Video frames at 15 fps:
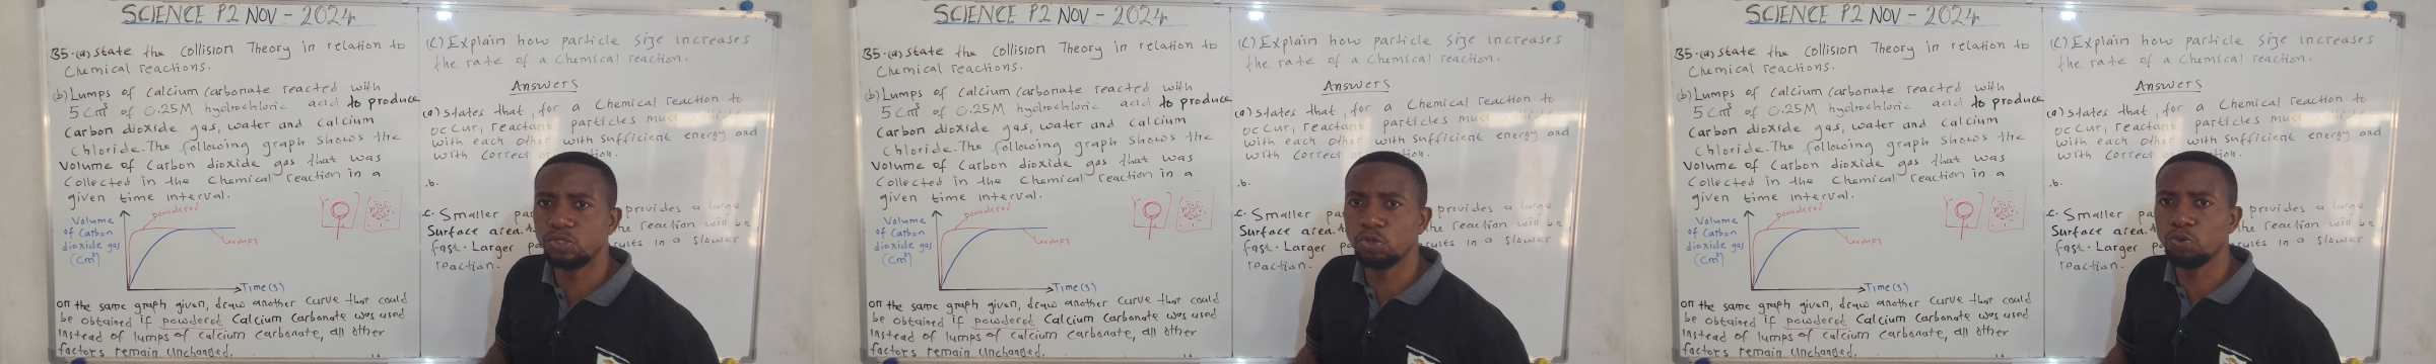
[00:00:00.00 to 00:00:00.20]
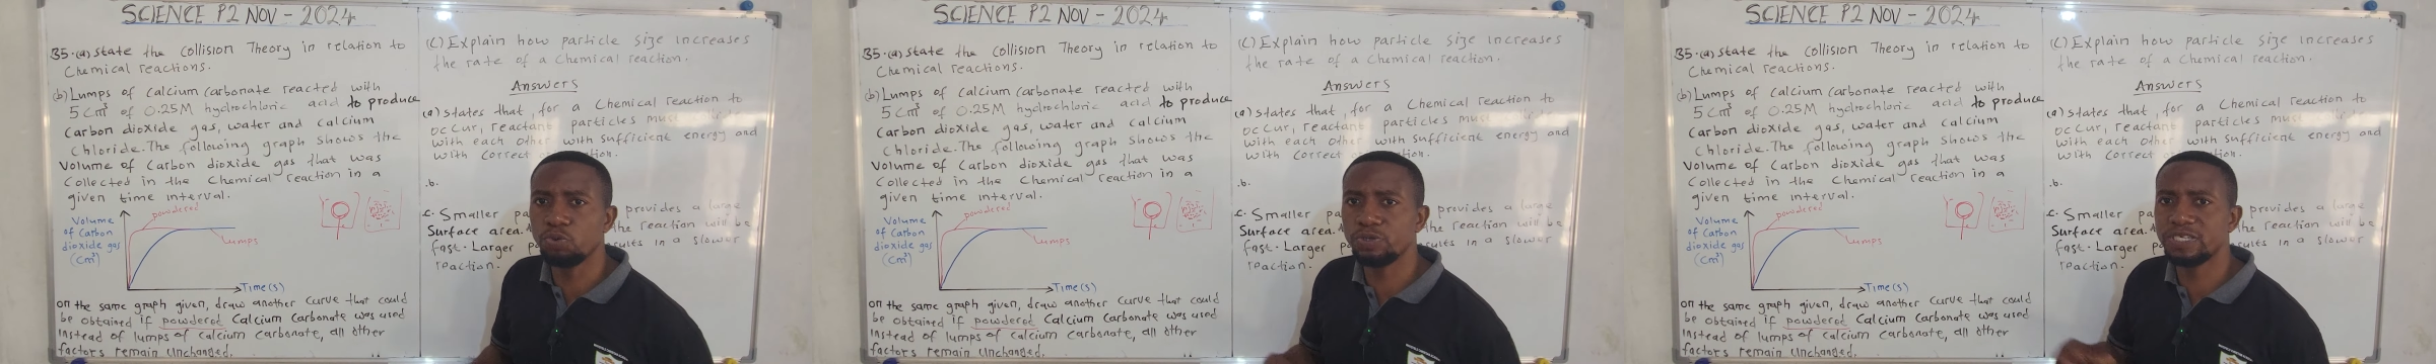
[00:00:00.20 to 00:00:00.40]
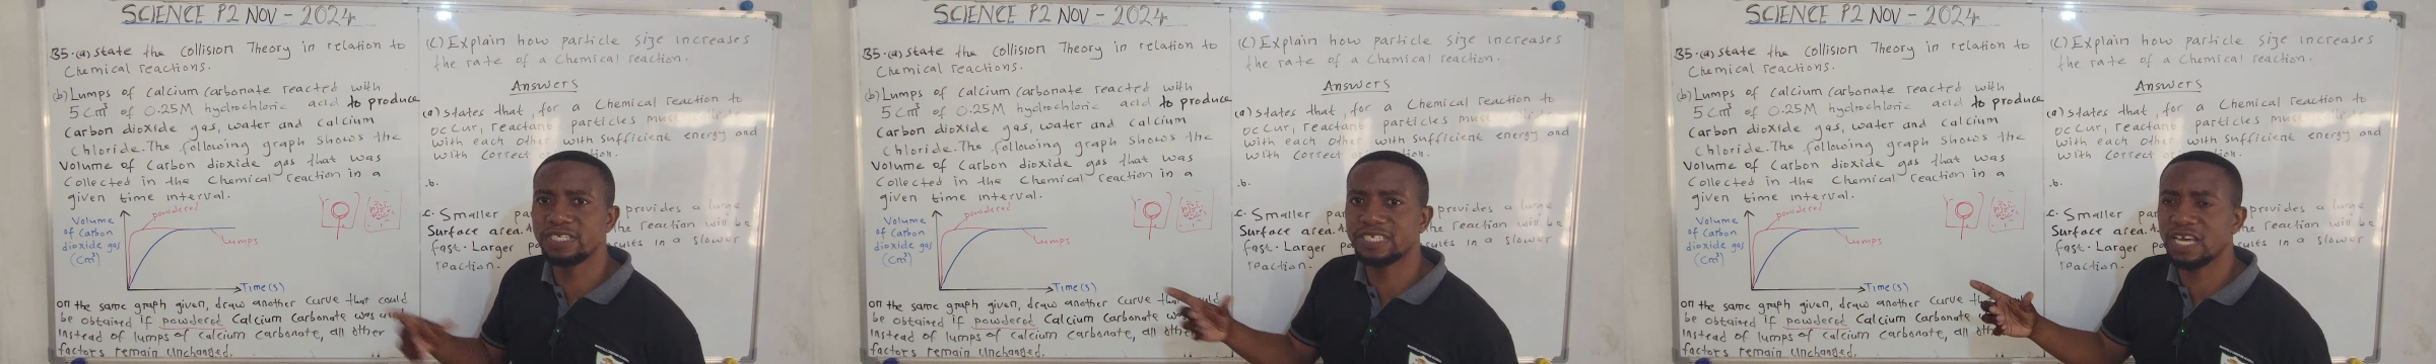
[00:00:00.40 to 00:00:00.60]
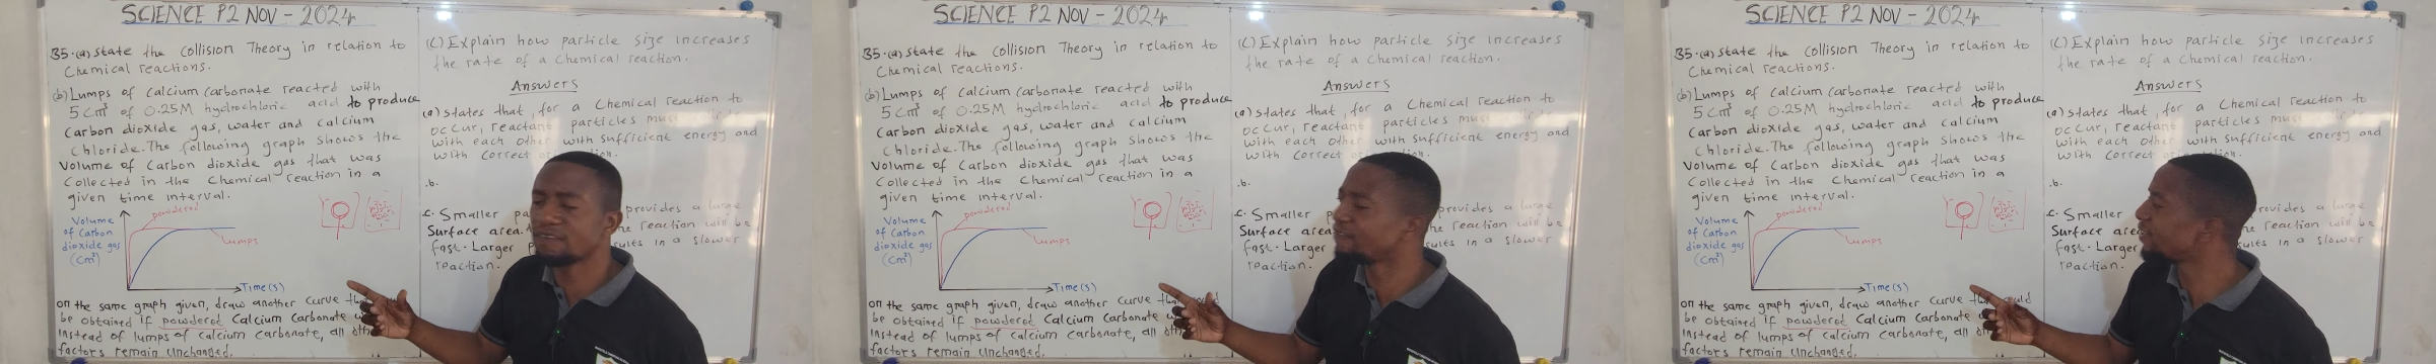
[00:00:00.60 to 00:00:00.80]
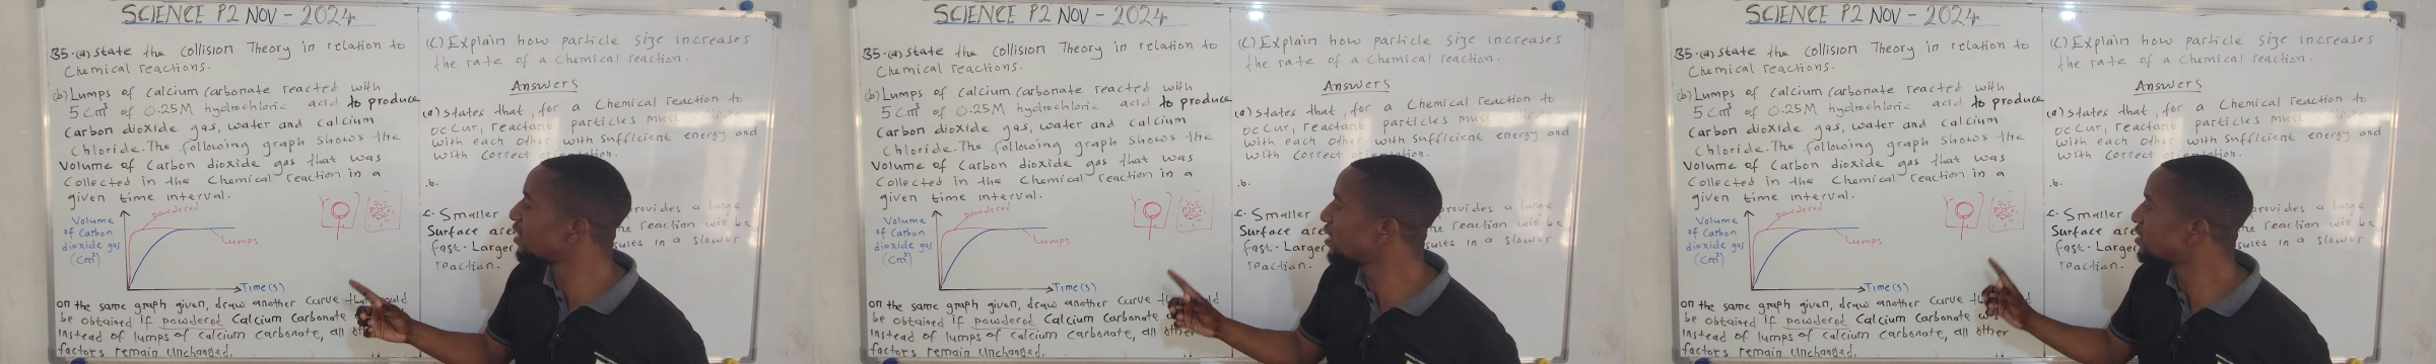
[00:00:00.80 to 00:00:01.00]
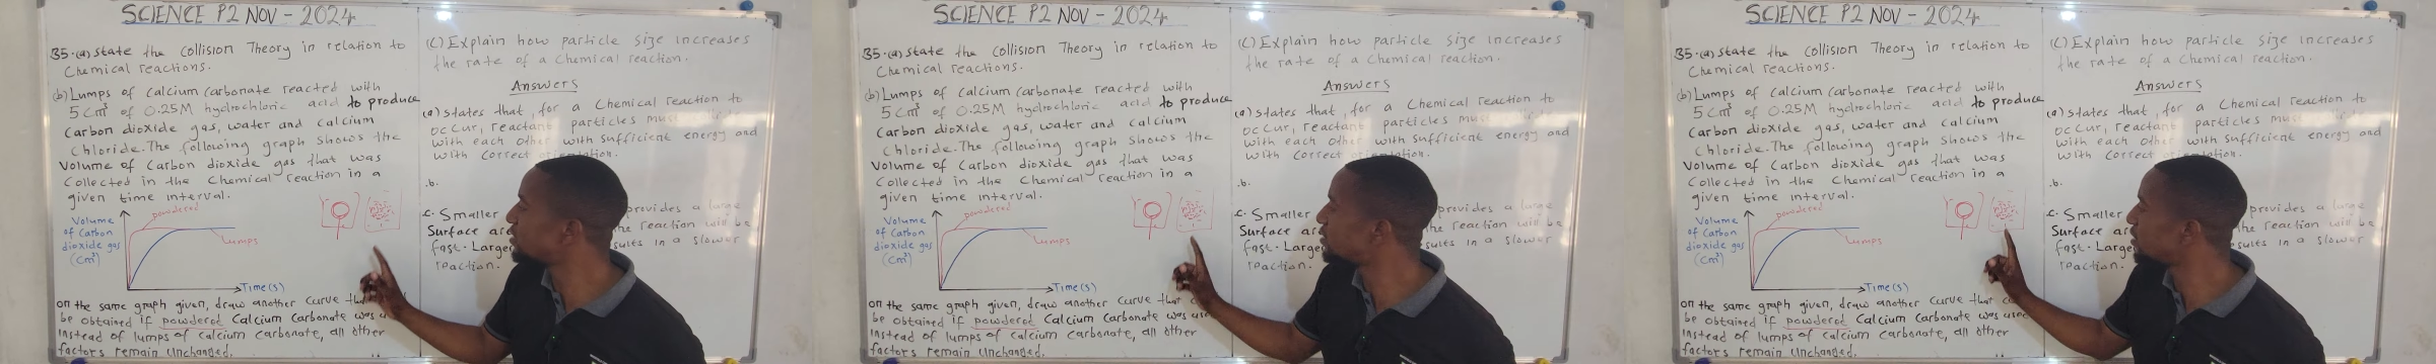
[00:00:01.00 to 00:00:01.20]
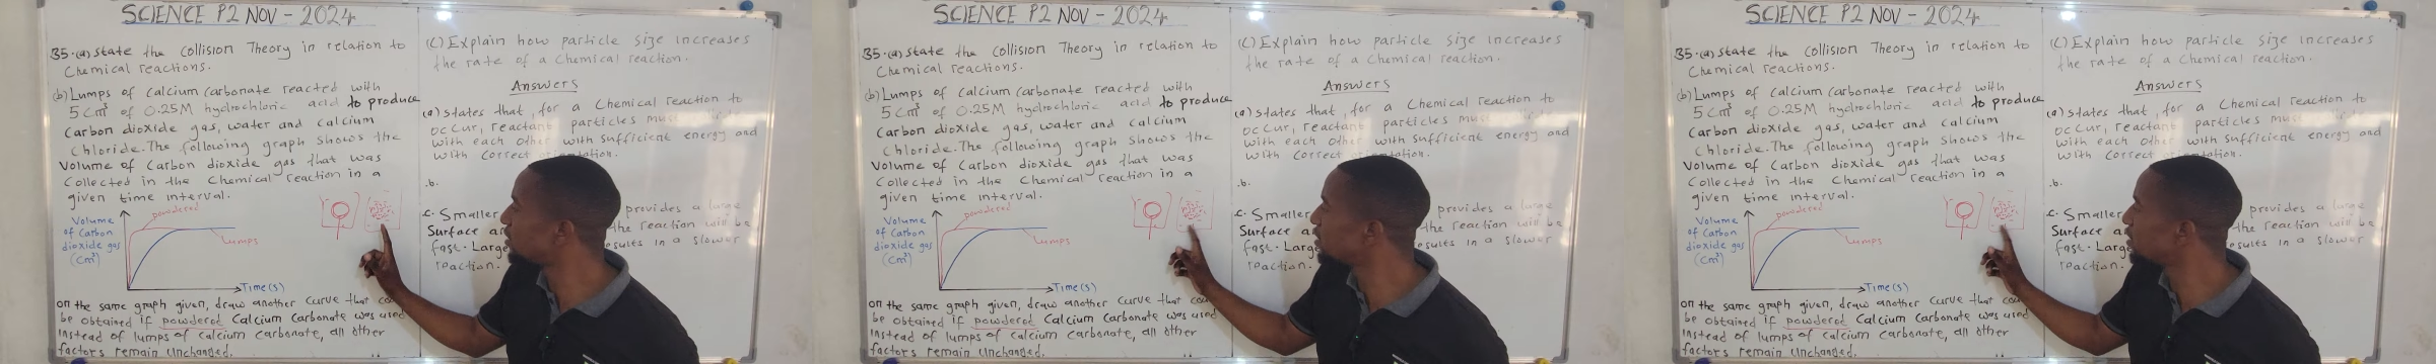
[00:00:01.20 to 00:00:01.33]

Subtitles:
You will discover that